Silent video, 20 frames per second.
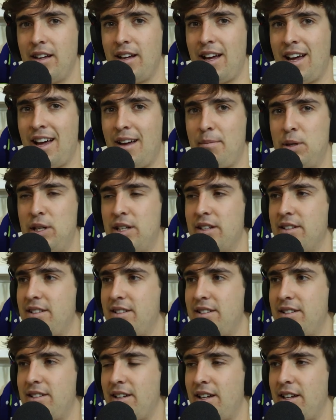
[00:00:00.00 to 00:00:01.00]

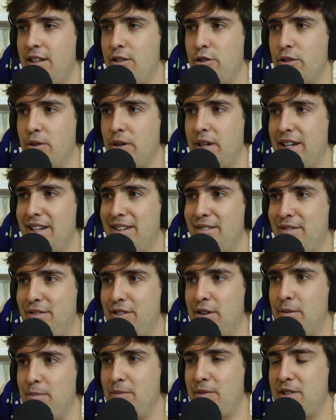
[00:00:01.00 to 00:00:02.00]
Happiness and joy
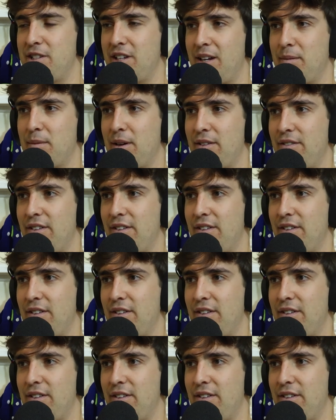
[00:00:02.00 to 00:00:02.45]
from seeing my